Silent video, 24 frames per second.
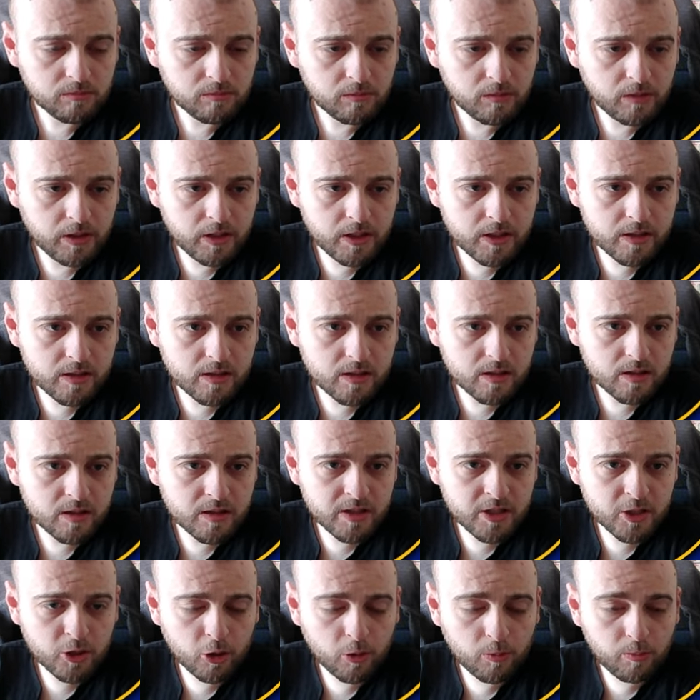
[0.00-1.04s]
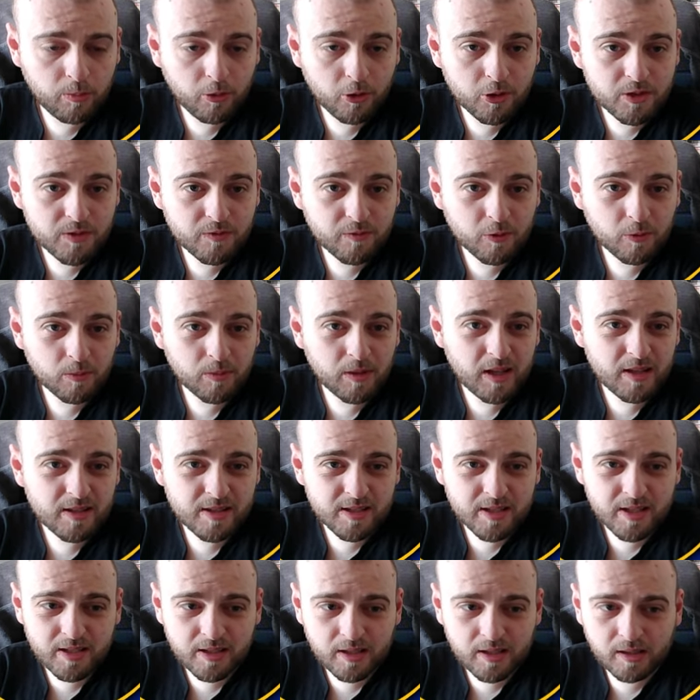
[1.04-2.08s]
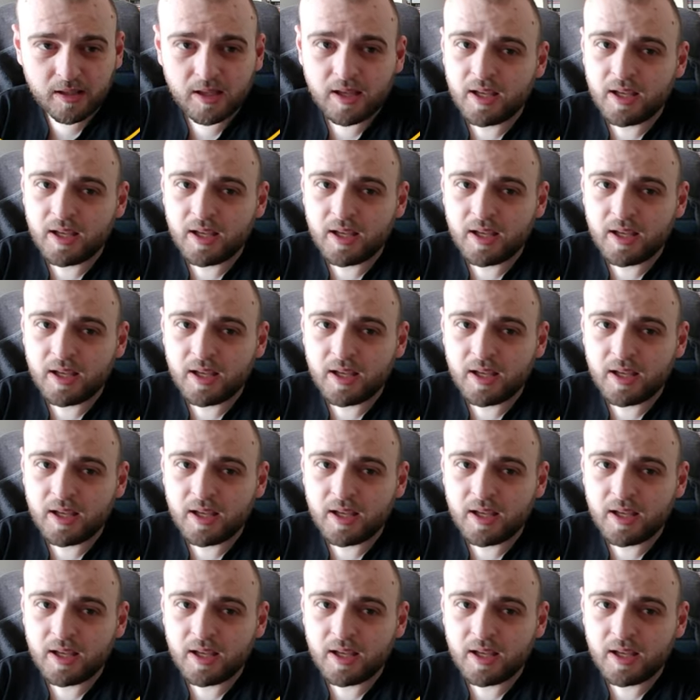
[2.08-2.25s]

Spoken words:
is 0 points from last season,